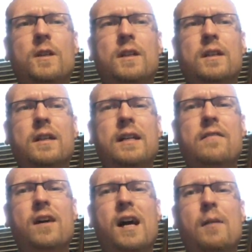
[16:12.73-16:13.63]
kind
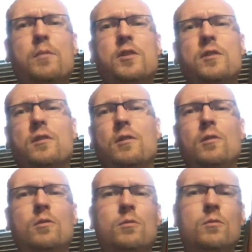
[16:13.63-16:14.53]
of
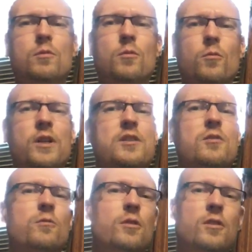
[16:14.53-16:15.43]
optional
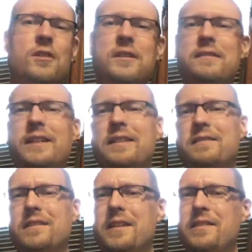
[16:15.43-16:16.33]
ritual
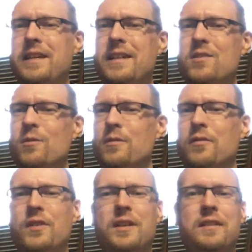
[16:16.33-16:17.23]
and that sort of
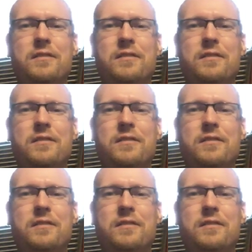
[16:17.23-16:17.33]
thing,